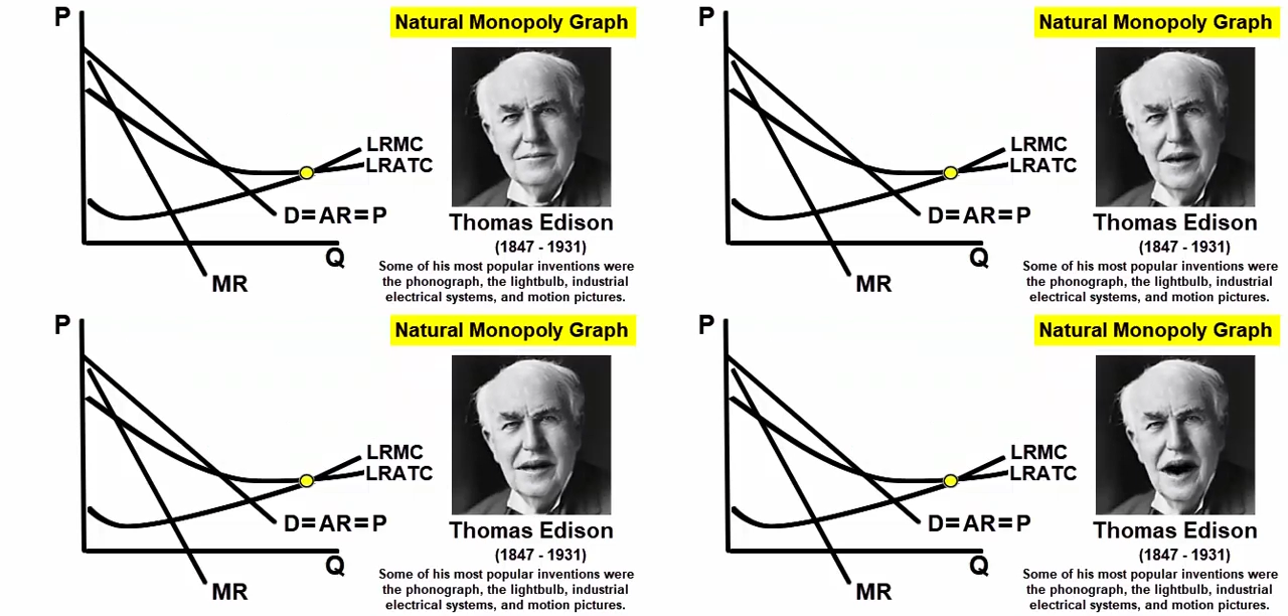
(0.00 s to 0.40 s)

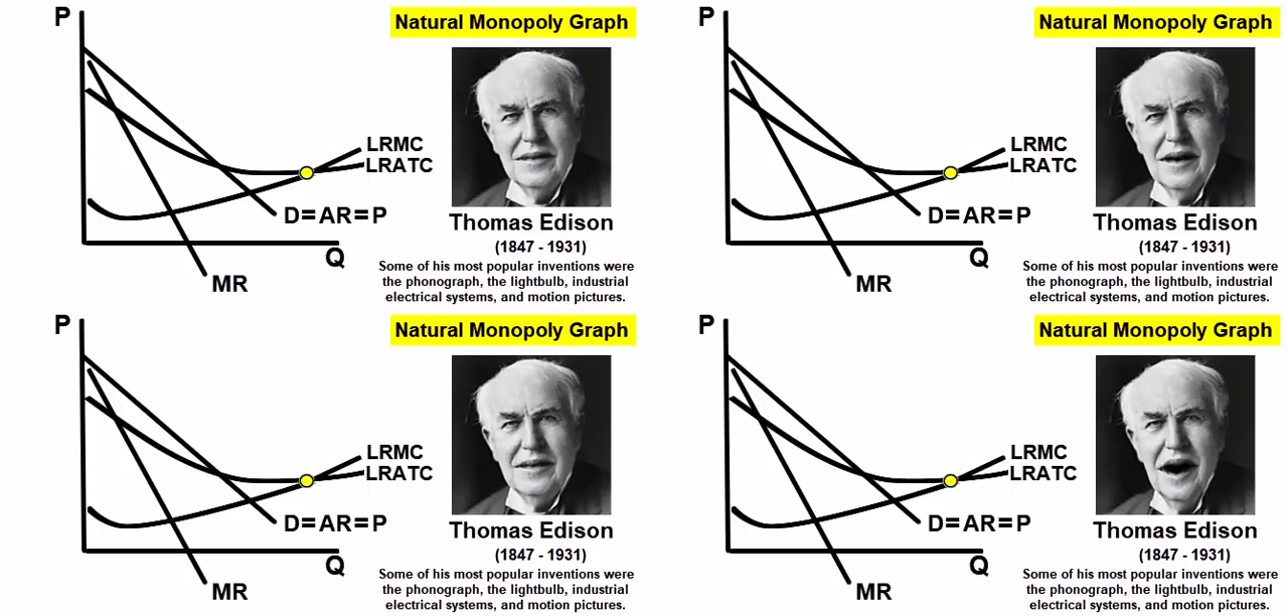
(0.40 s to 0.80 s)
It would
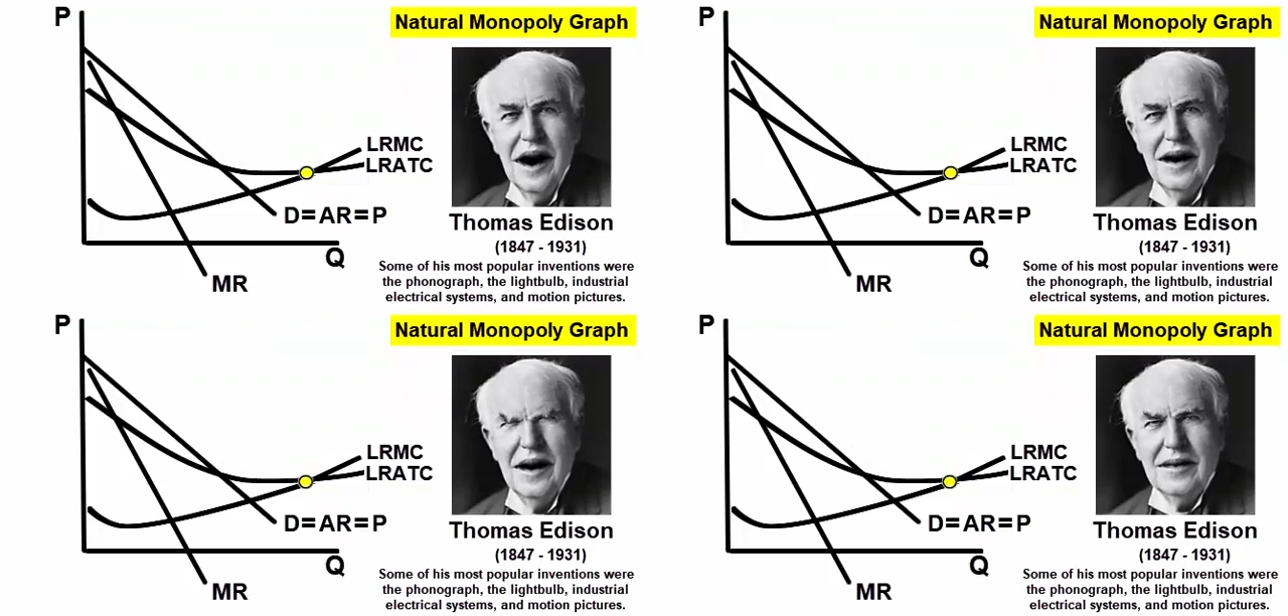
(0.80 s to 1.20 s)
not make
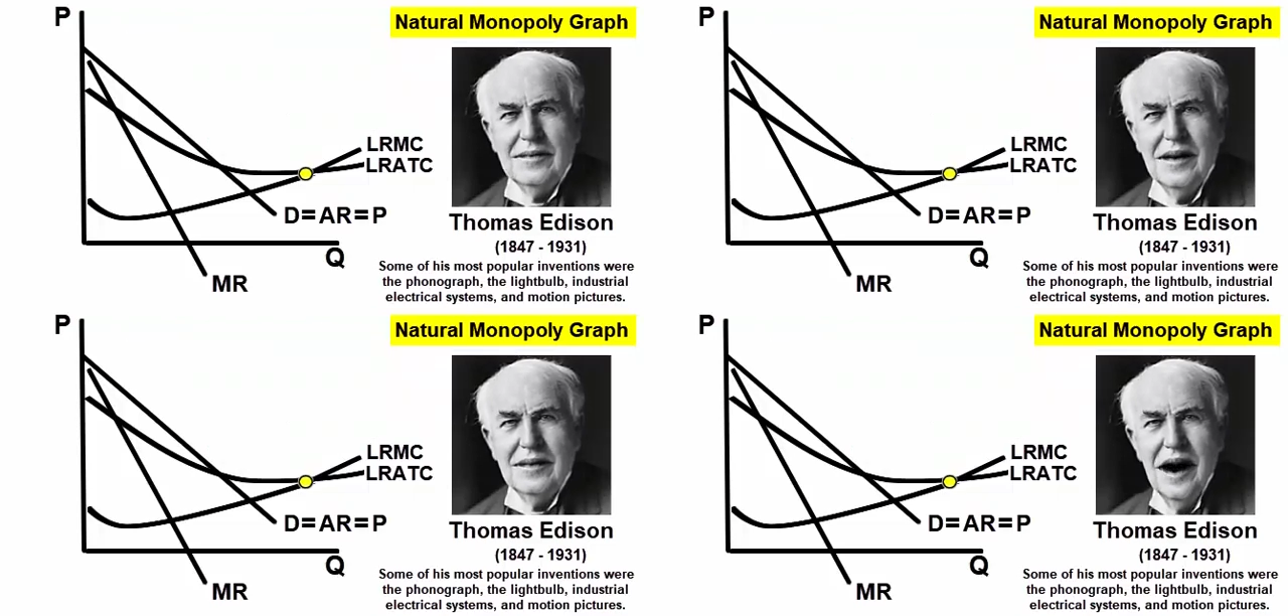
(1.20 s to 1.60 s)
sense for
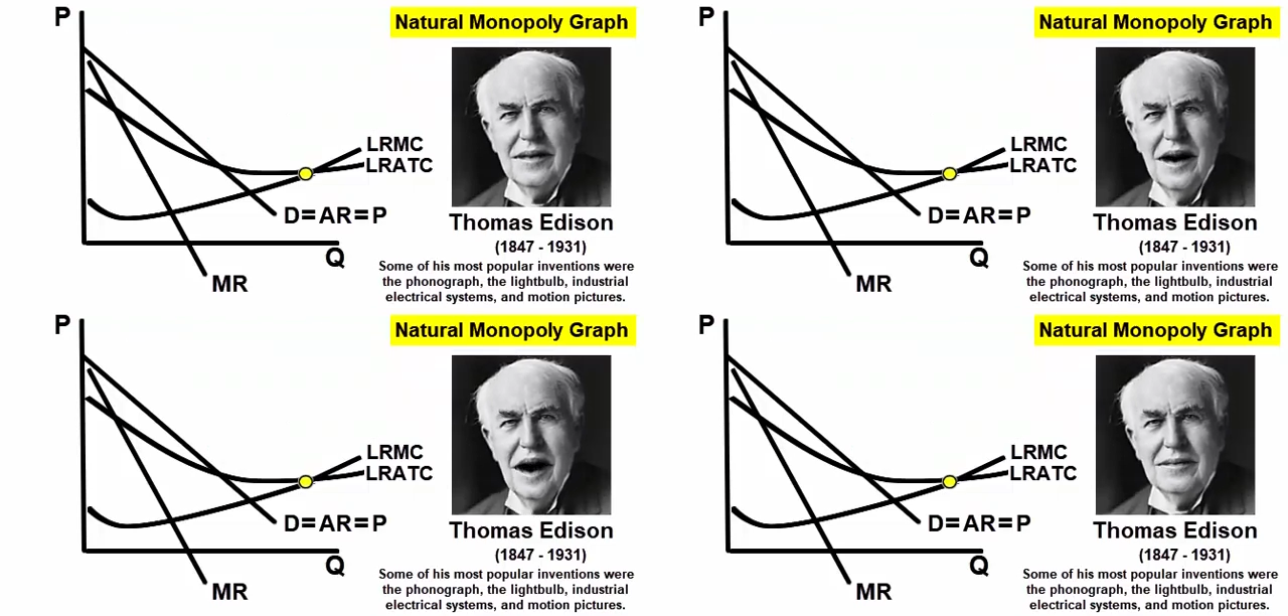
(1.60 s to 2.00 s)
two or
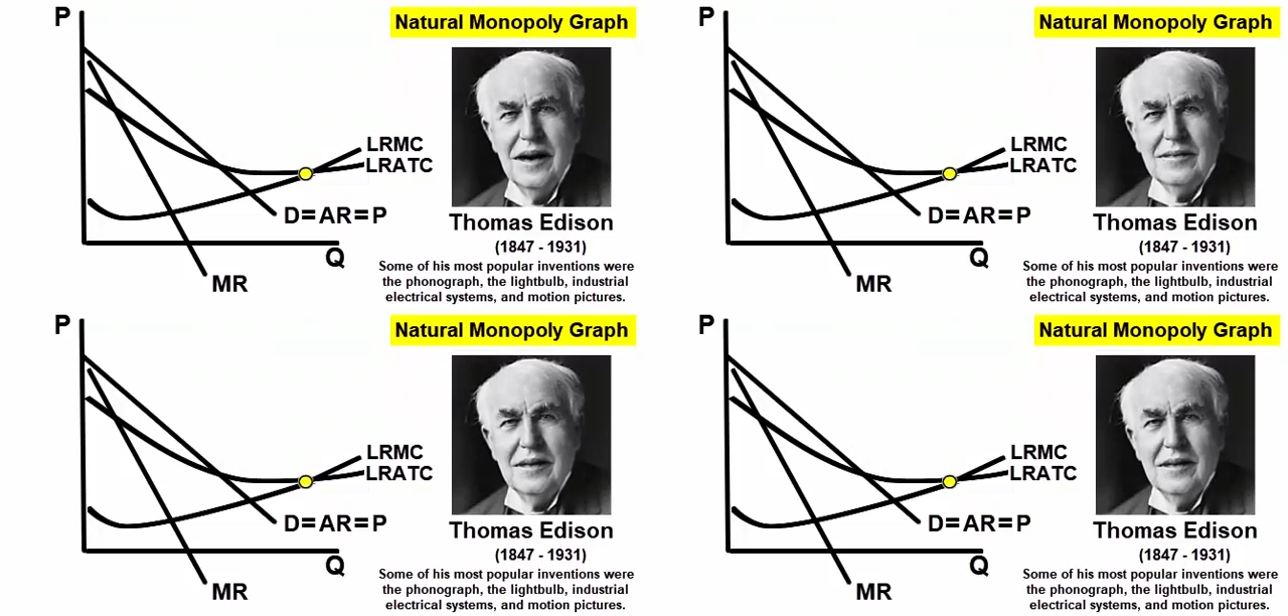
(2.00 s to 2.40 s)
more
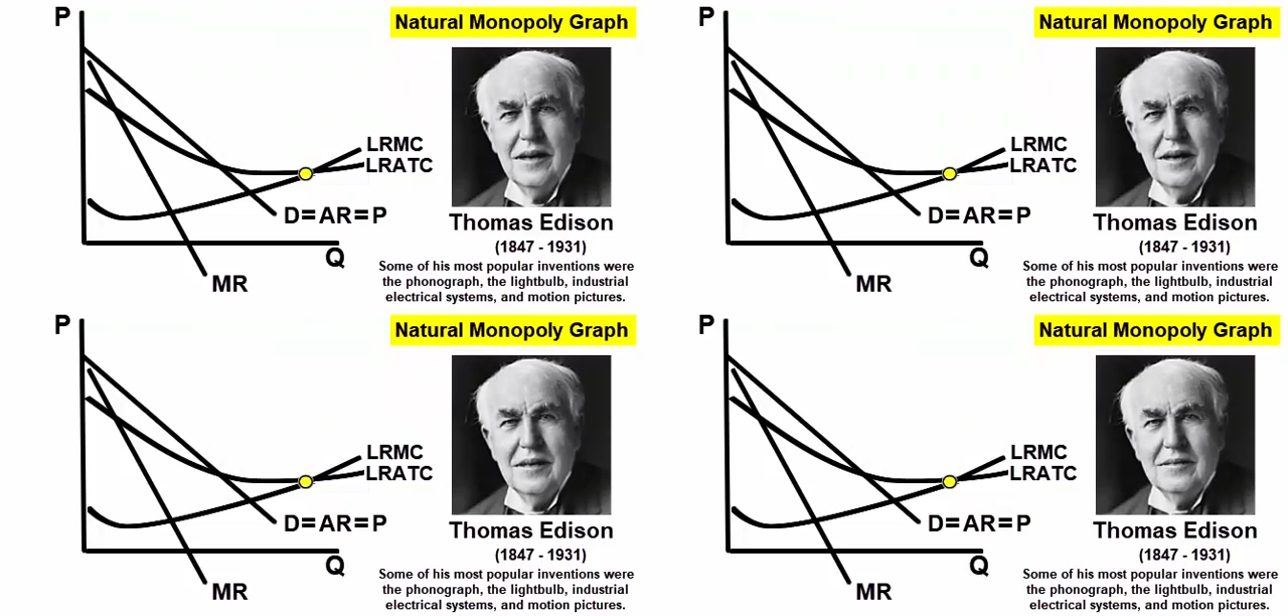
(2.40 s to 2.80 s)

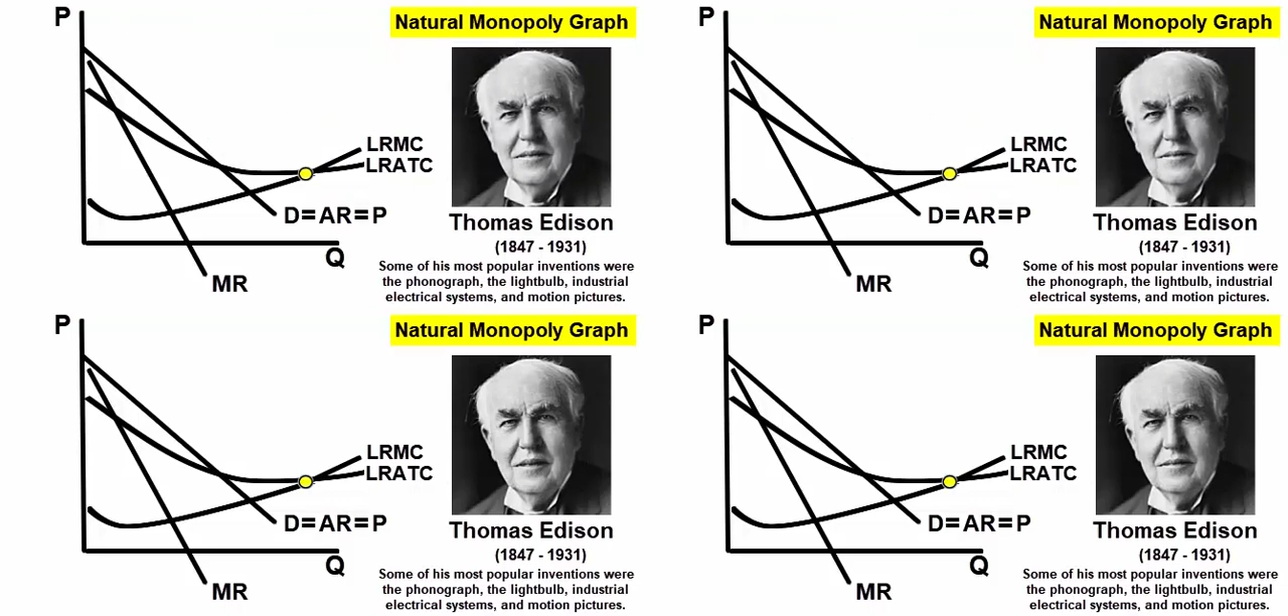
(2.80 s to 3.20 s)
companies to
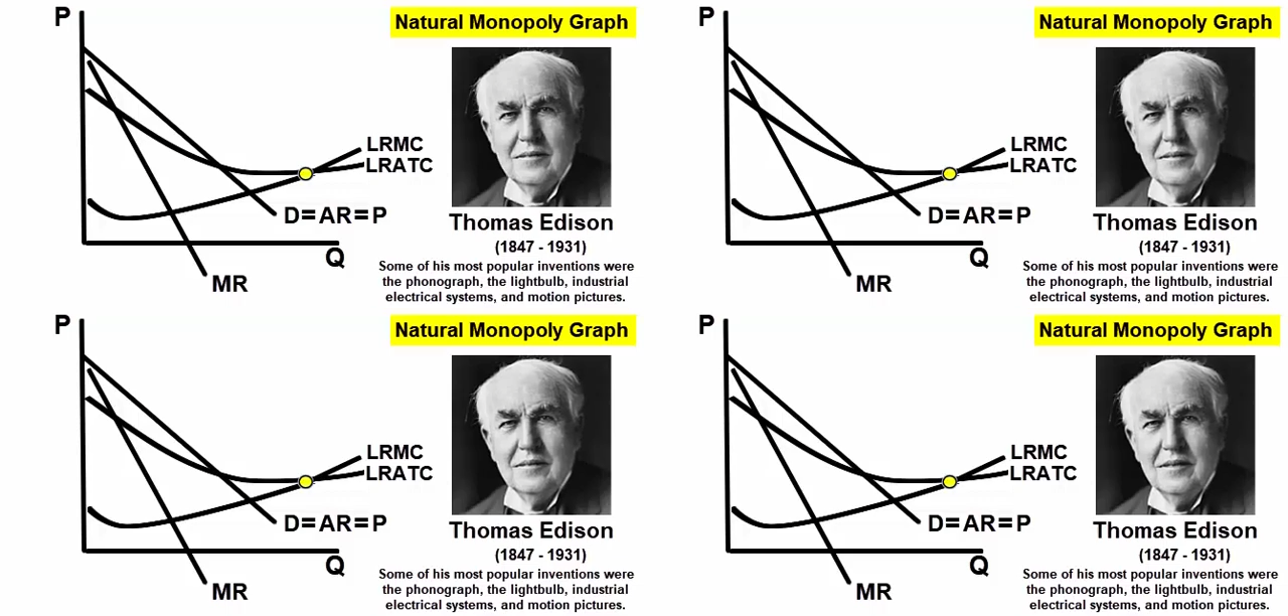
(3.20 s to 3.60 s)
compete
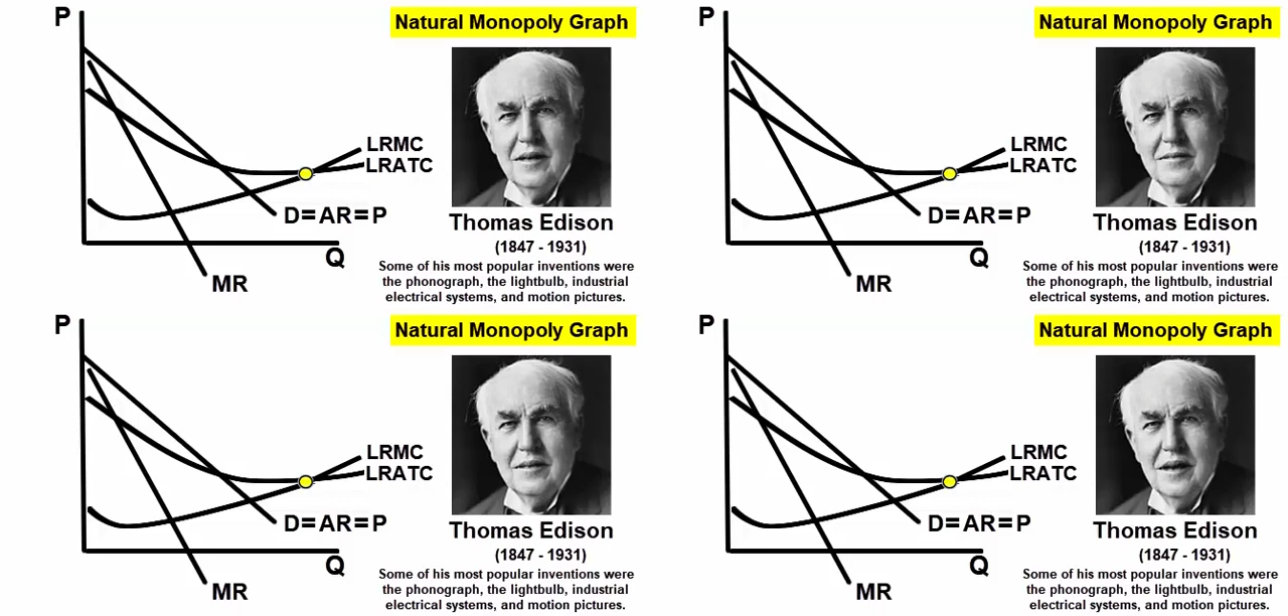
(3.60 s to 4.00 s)
in the
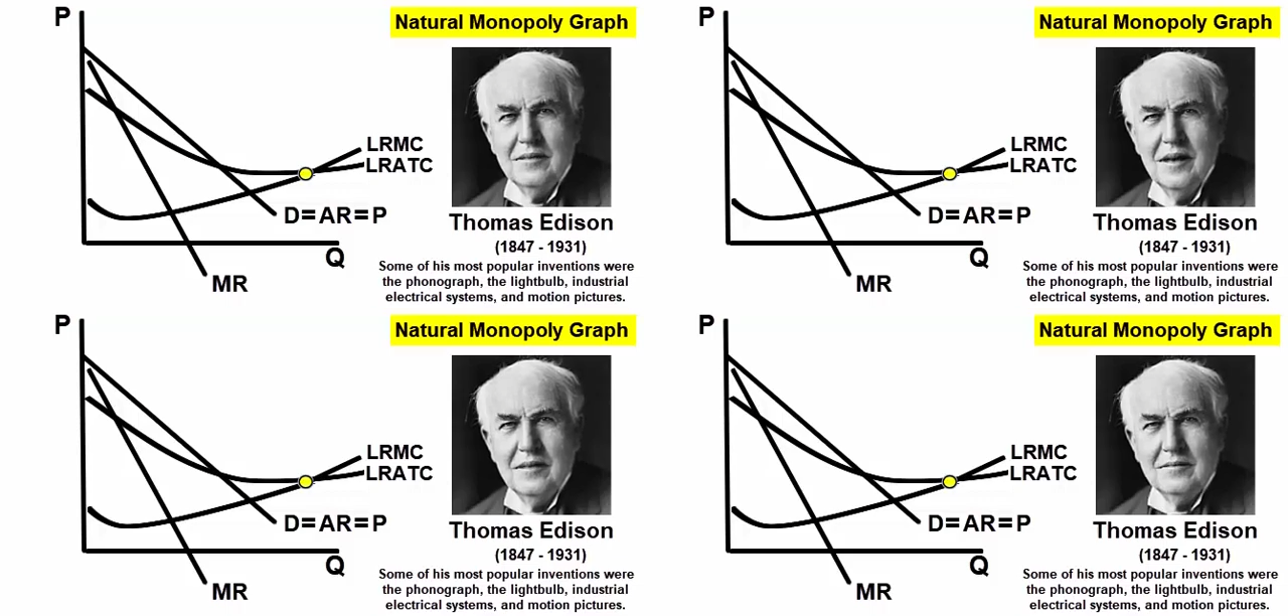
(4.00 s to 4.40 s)

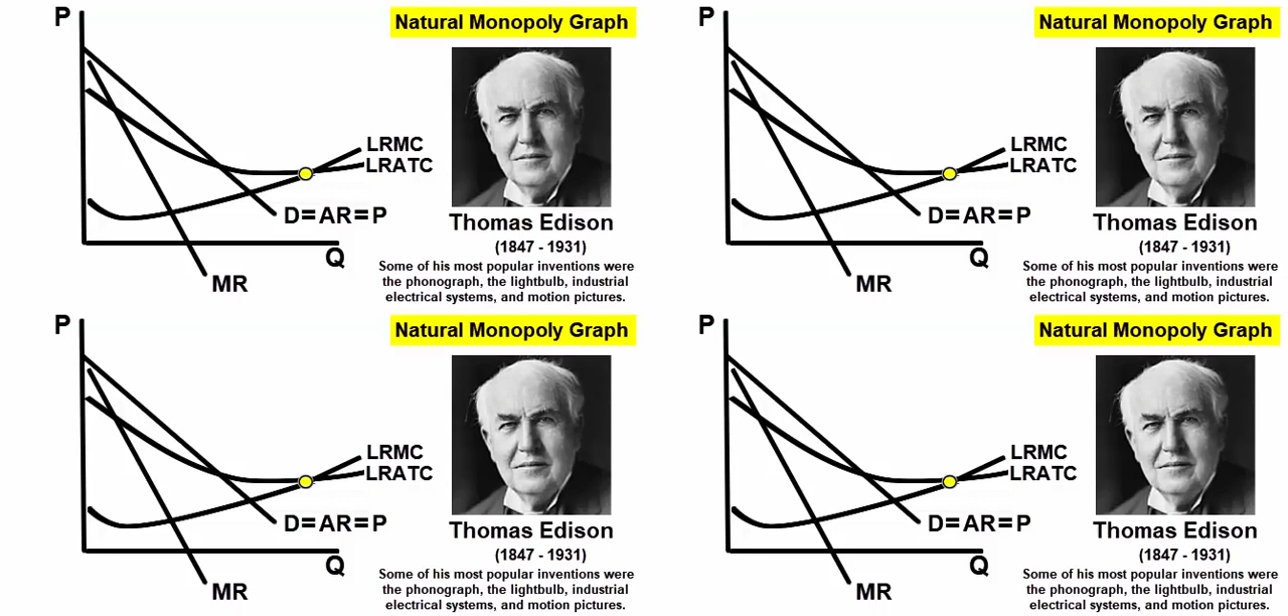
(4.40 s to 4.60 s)
industry,